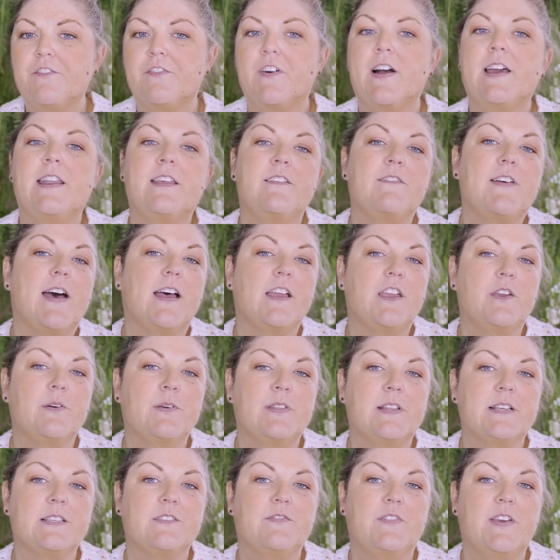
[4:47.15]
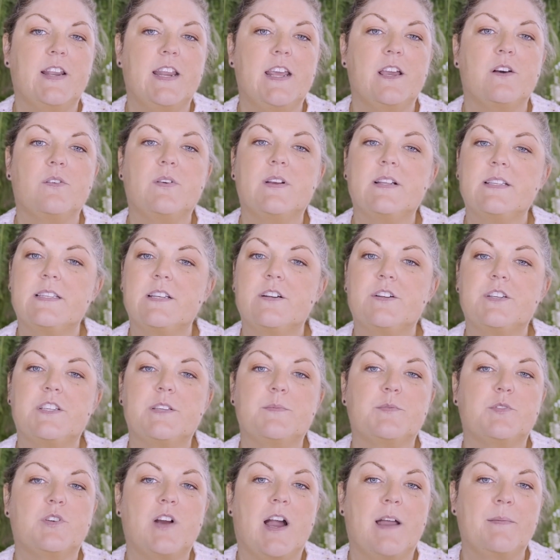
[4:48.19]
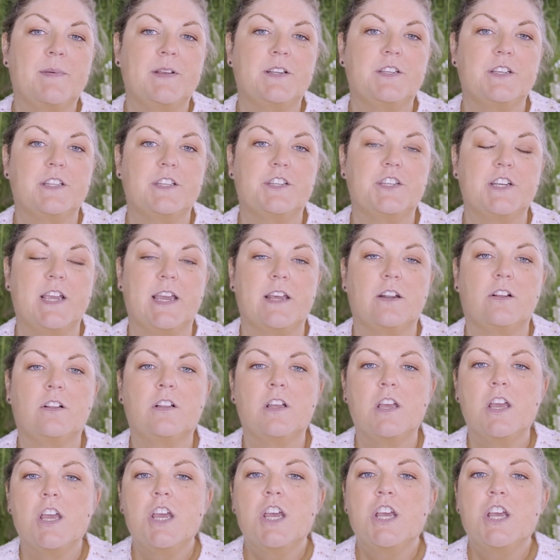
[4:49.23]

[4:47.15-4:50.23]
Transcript: finding value in this video, consider subscribing to the channel.